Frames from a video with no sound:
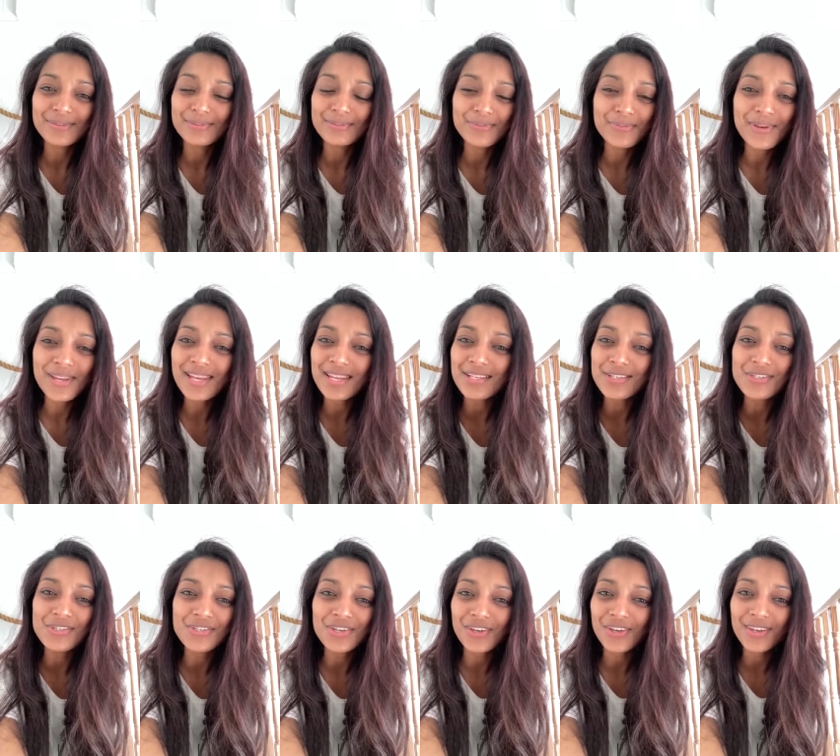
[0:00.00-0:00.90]
really
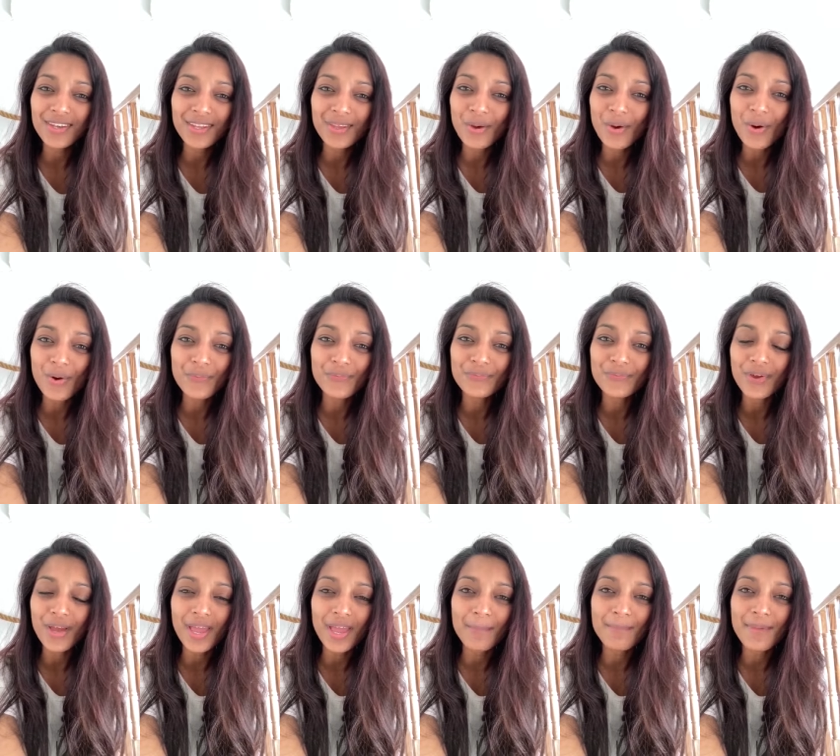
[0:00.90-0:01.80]
journey of
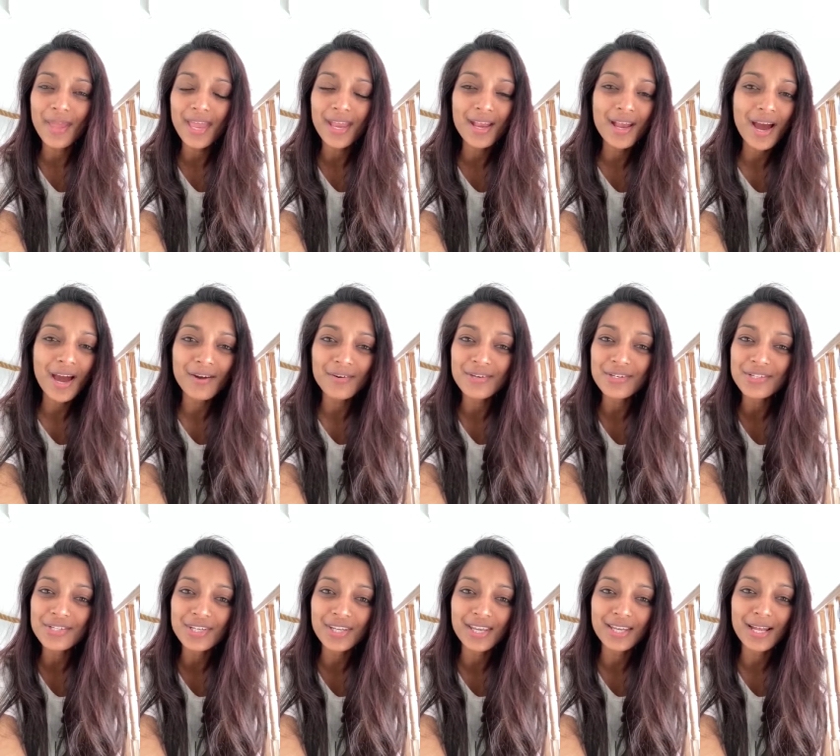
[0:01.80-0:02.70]
um,
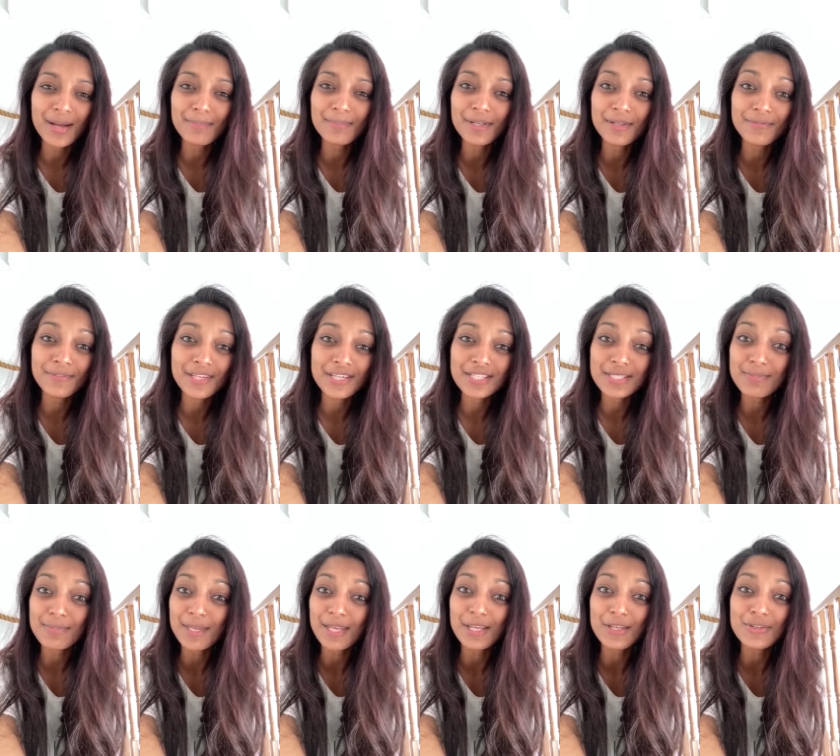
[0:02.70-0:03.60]
encouraging and uplifting and
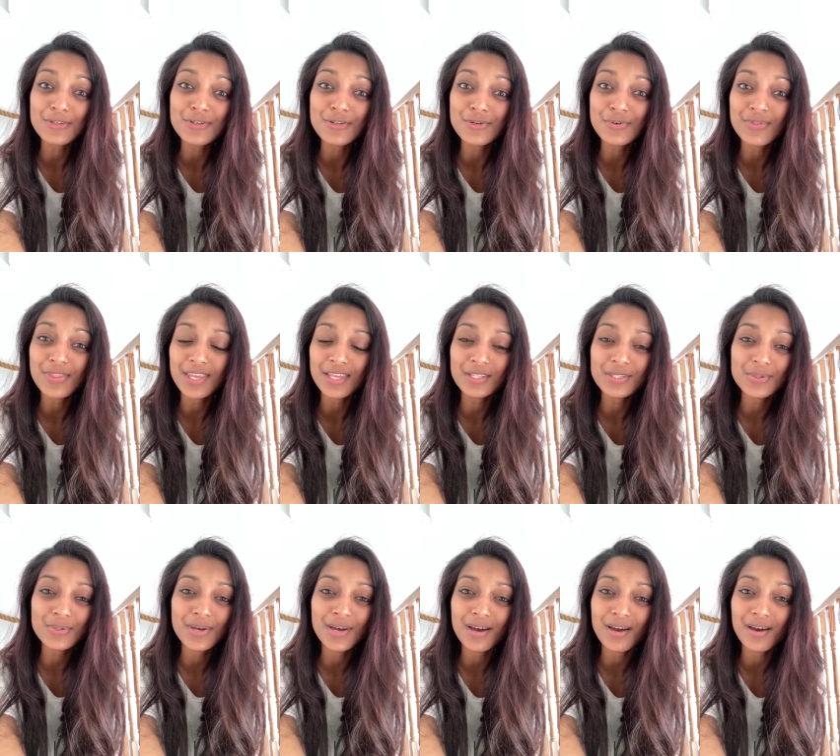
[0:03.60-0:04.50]
speaking truth
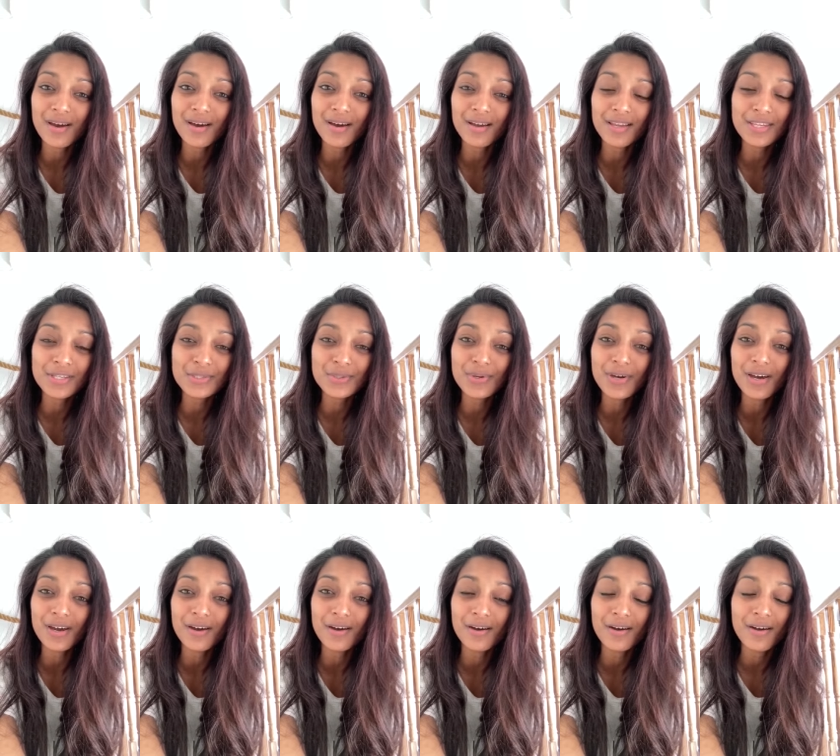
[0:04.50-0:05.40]
into her, into
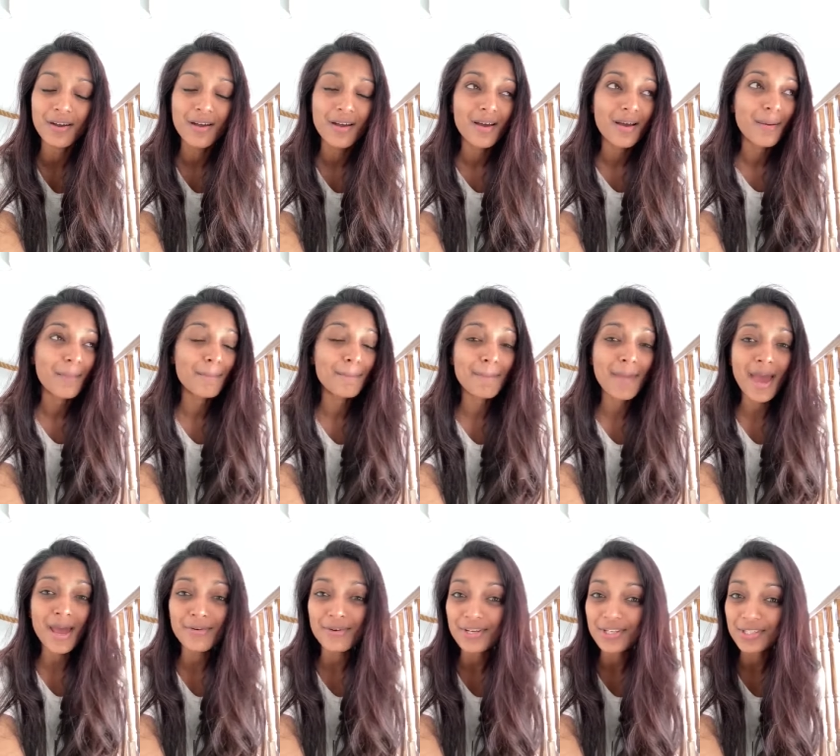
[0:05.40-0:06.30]
her
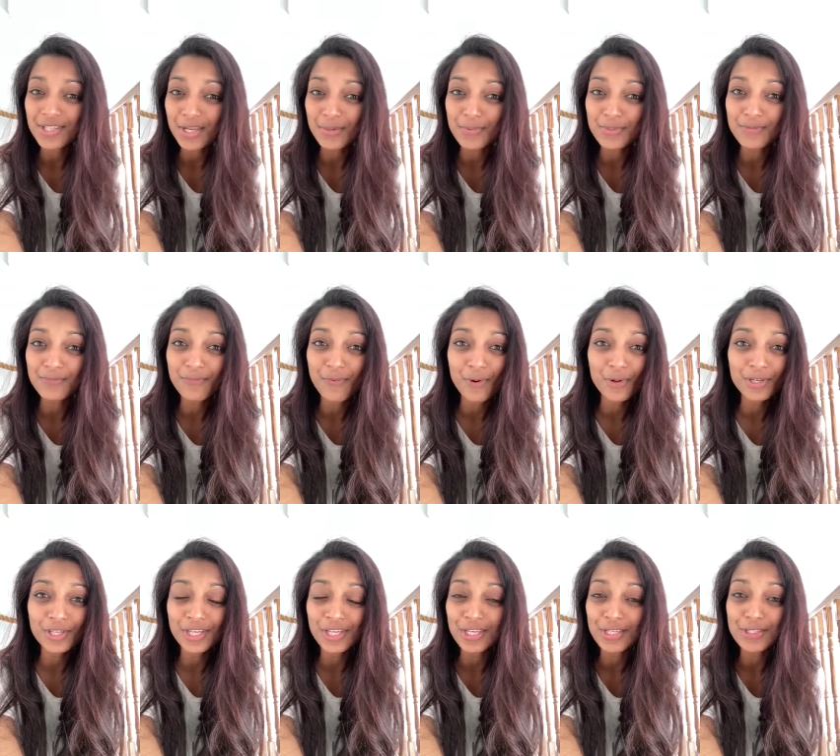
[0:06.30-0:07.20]
marriage that was
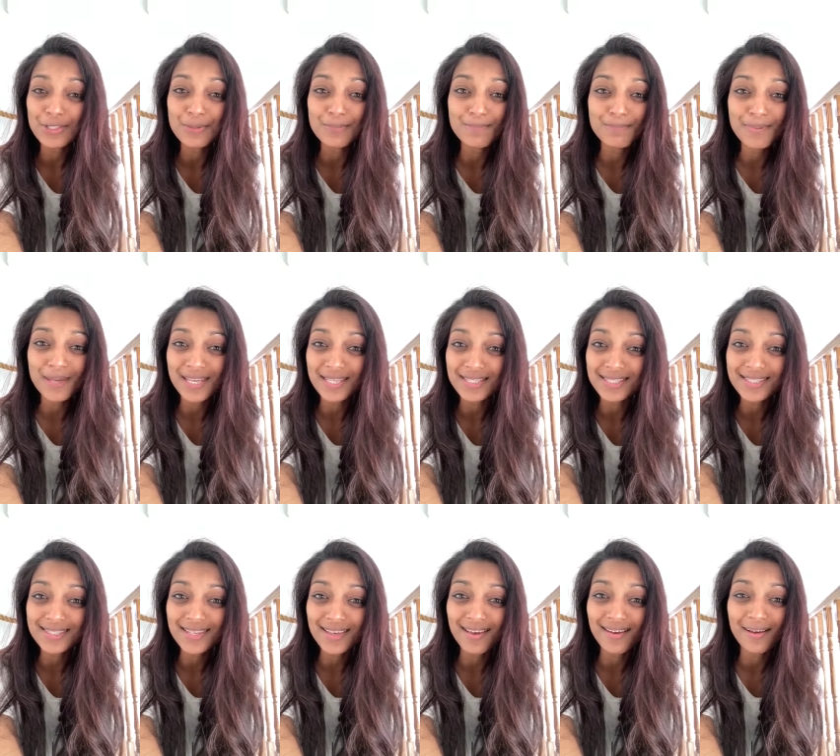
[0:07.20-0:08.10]
falling into
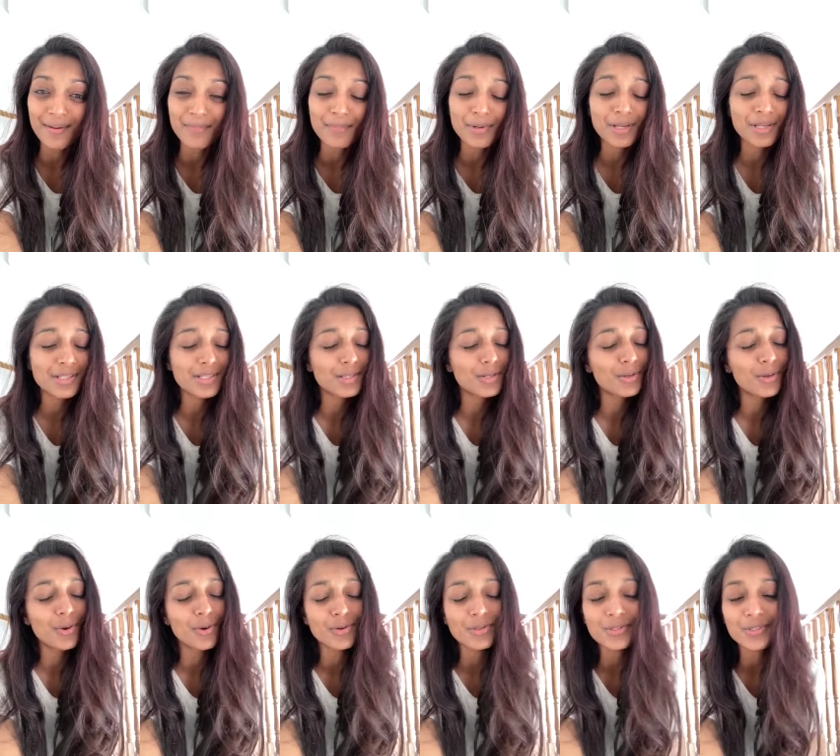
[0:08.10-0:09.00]
bits. Um, it's a
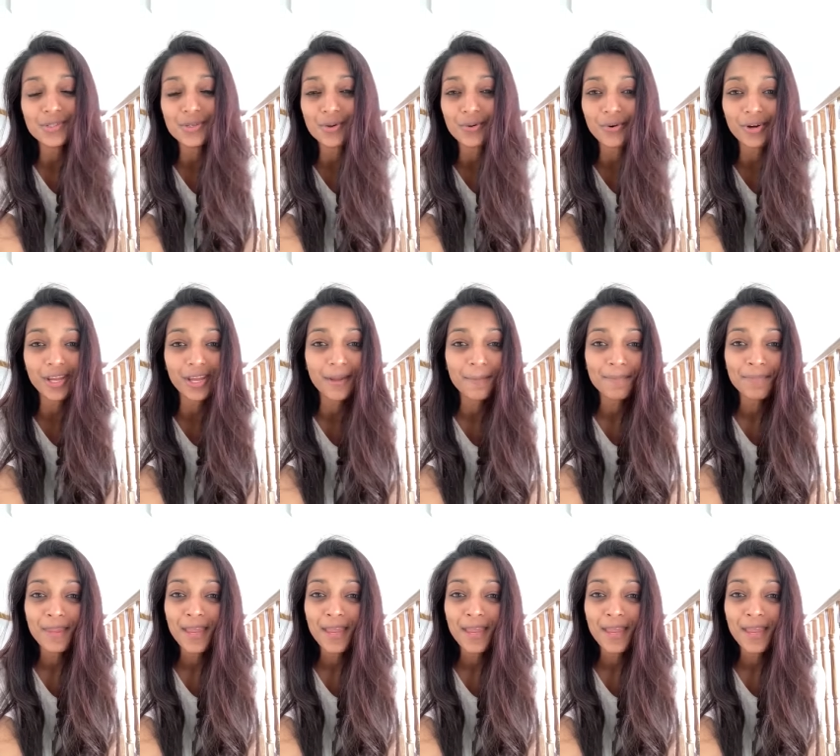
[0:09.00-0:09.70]
long story.